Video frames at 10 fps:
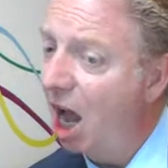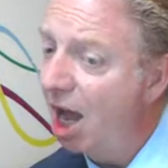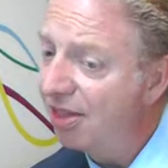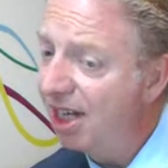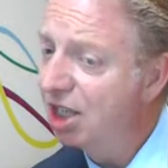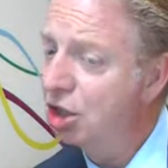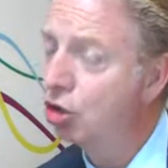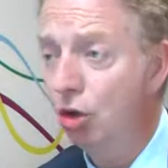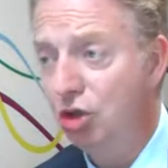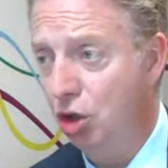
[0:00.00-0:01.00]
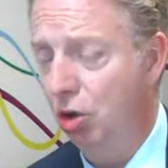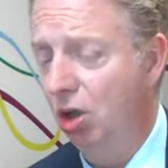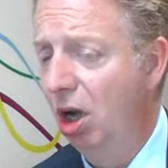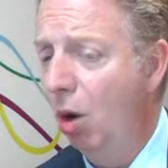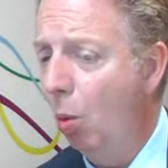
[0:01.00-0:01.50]
I think it's crucial.
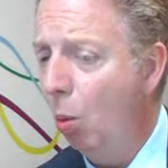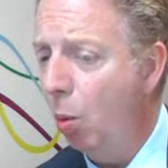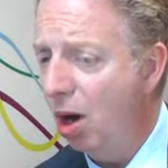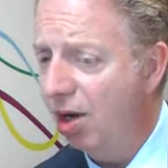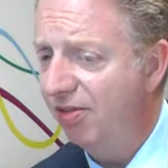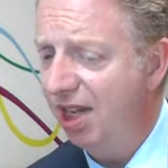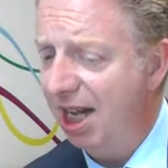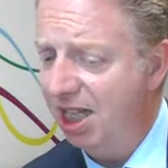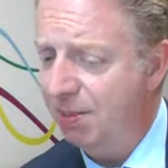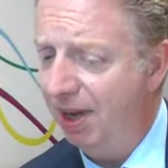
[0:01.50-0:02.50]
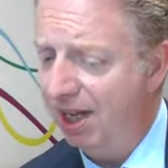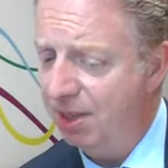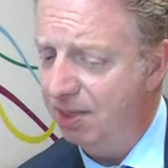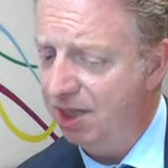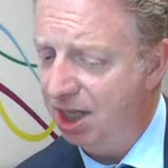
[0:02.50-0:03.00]
One of the aspects,
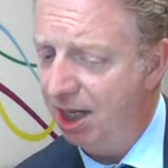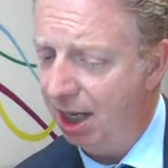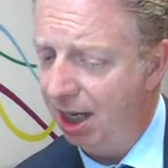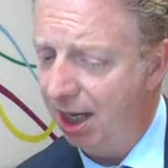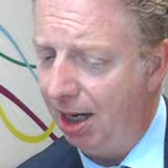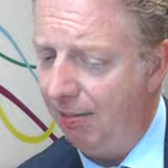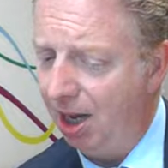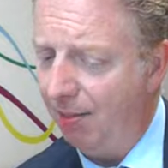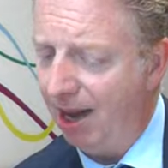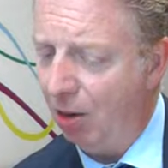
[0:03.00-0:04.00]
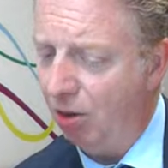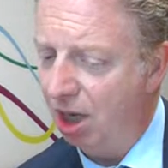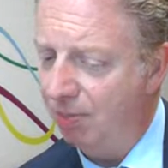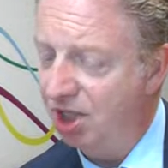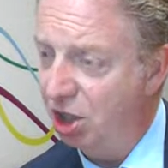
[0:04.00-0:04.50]
particularly about
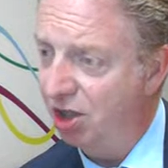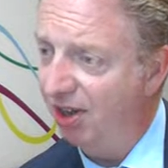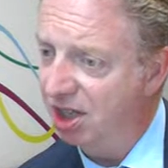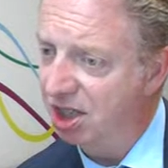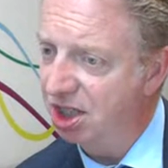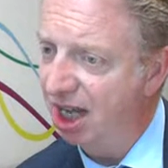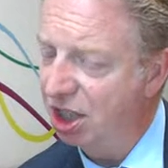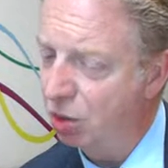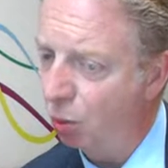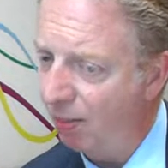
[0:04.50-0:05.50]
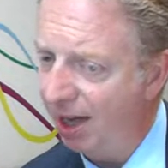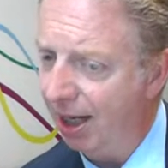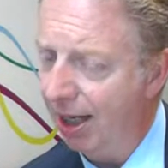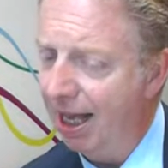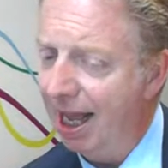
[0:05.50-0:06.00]
um, sexual offences against women,
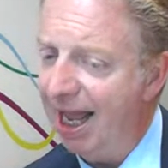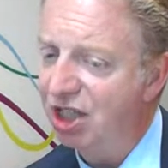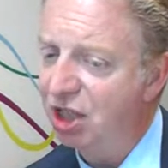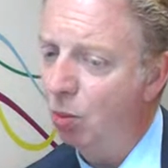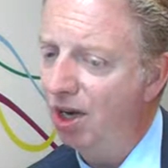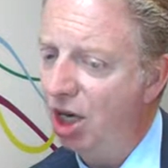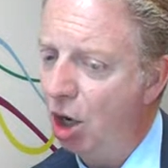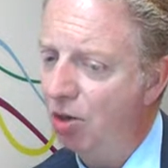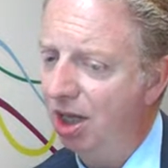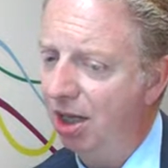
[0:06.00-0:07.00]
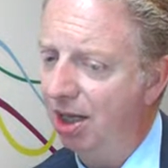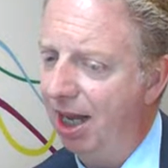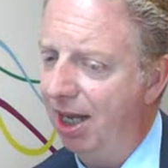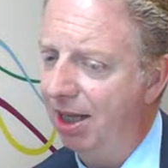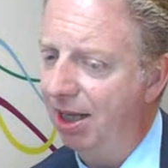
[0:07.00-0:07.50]
is that we know that
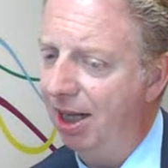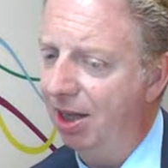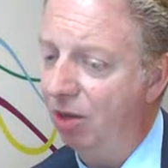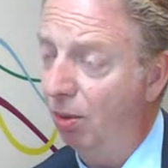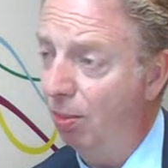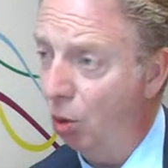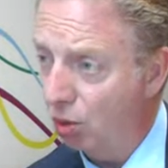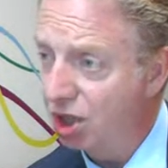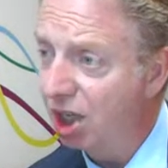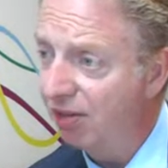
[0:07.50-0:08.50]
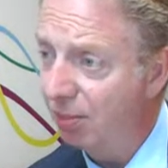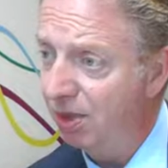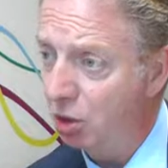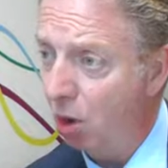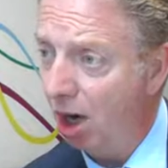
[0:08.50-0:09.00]
the, the reporting of them is
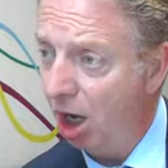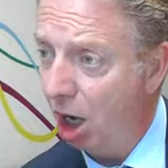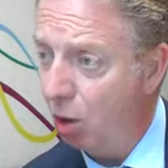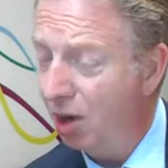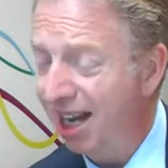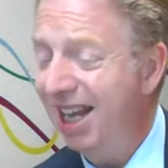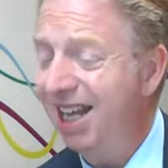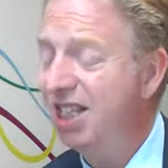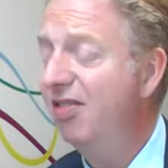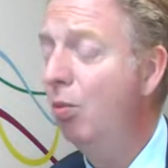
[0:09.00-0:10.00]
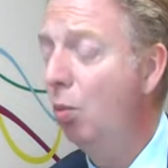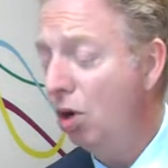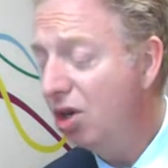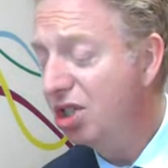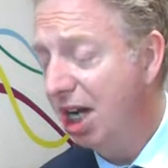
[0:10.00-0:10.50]
quite low. It's even
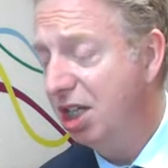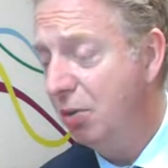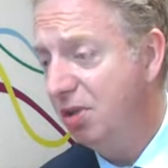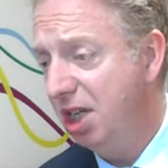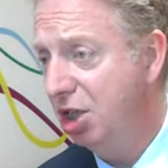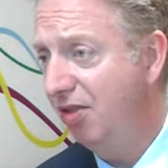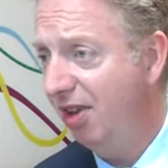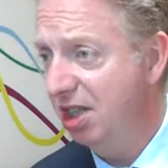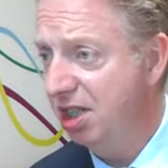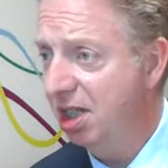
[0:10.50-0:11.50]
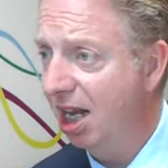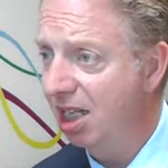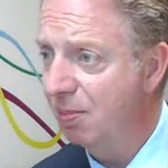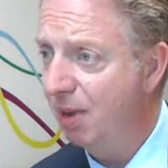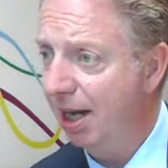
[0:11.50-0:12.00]
worse, actually, with sexual offences
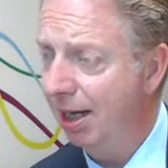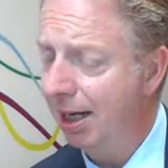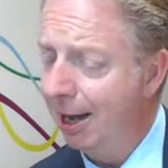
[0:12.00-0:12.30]
against men.